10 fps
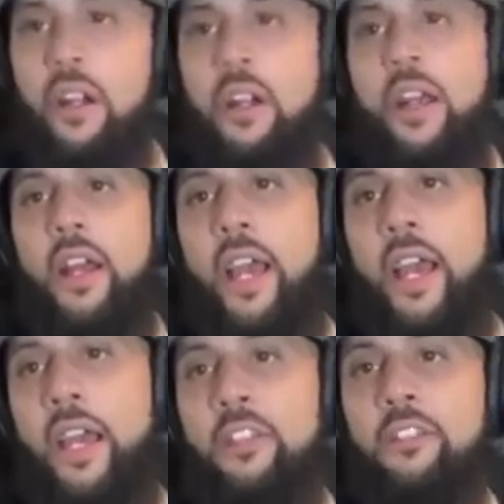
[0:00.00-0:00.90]
and
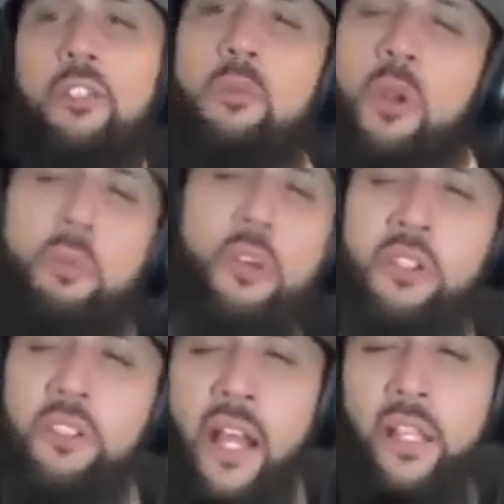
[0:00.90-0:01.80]
it's a little more
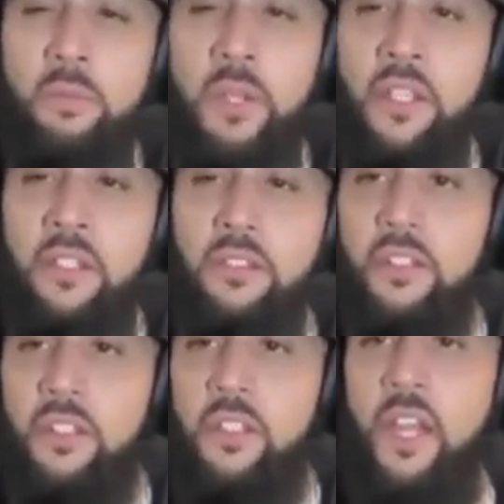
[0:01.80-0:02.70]
personality based.
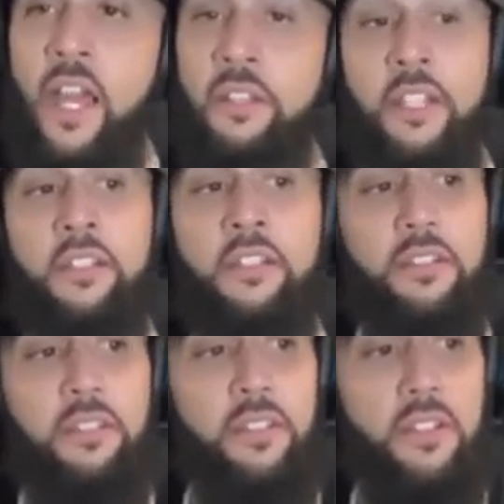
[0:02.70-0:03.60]
I think it's
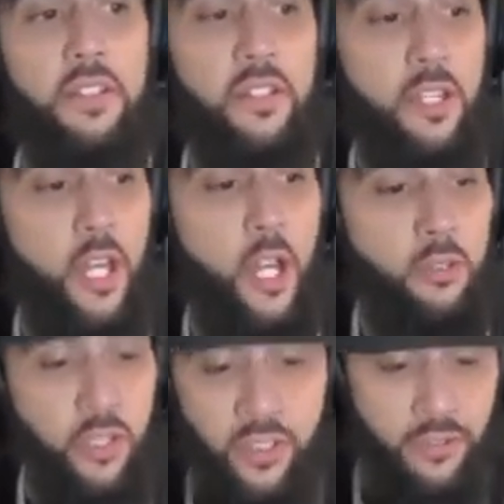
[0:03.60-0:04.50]
the
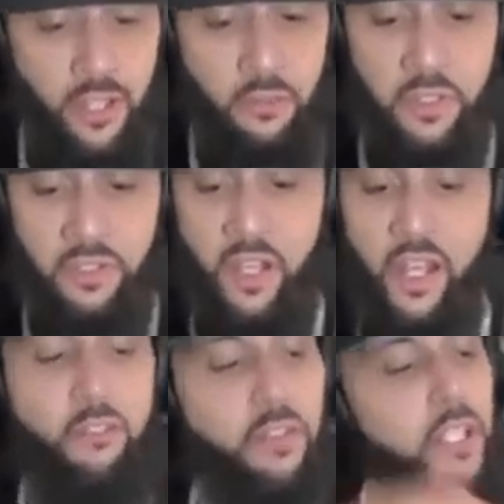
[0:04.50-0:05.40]
development every
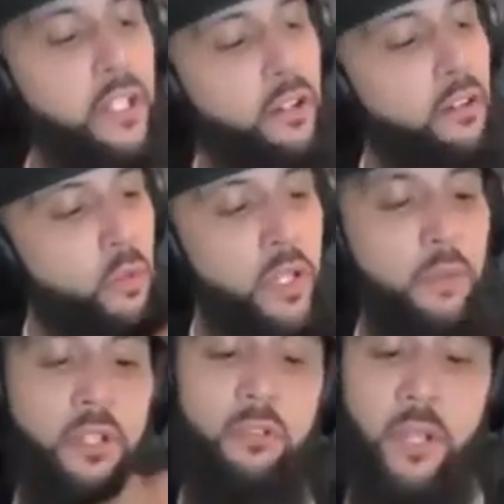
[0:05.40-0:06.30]
year. When I'm done with
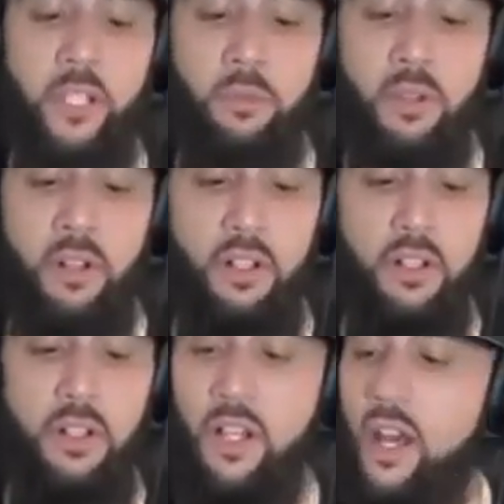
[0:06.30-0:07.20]
baseball,
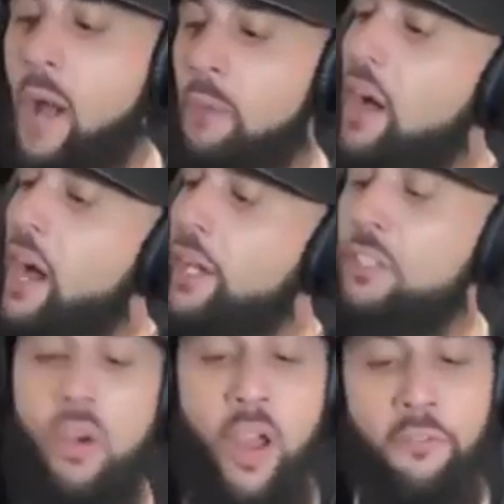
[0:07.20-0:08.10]
I know I
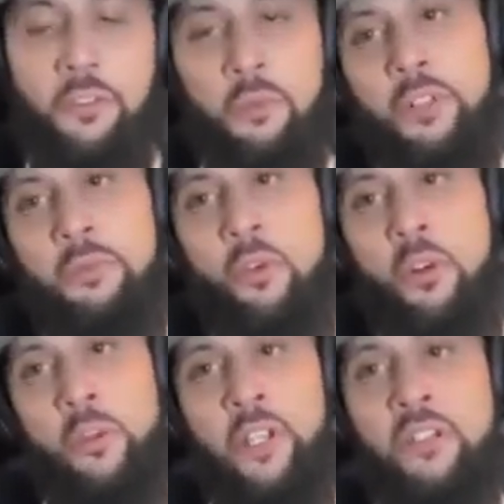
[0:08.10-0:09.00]
have so much more to bring
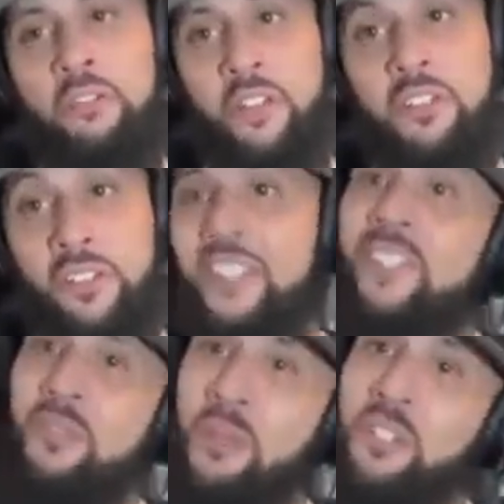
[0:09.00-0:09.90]
into wrestling, and then when I'm
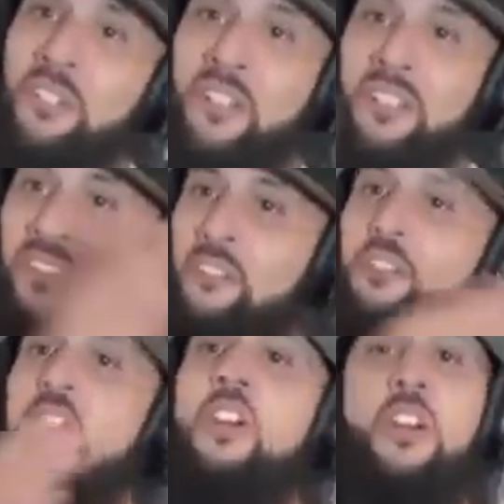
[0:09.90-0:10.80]
done to wrestling,
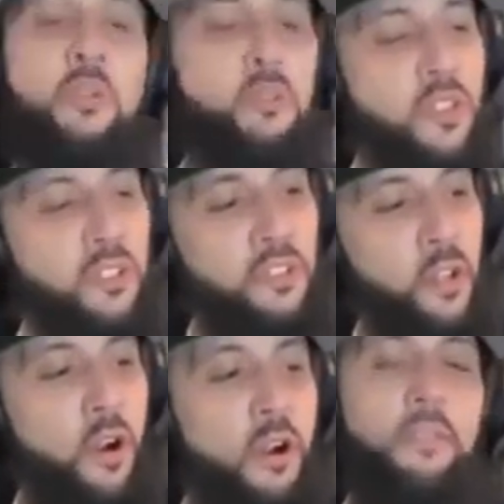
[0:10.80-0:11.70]
because they
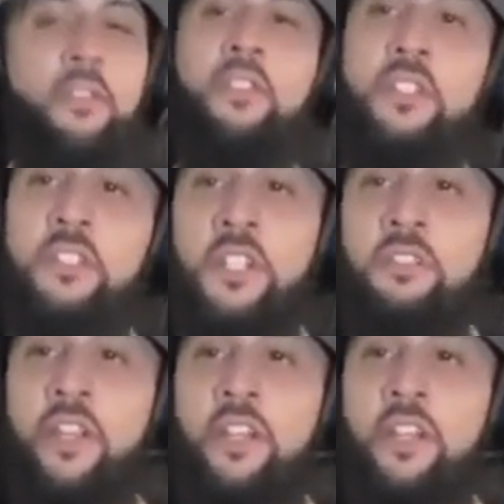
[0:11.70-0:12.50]
offer such things that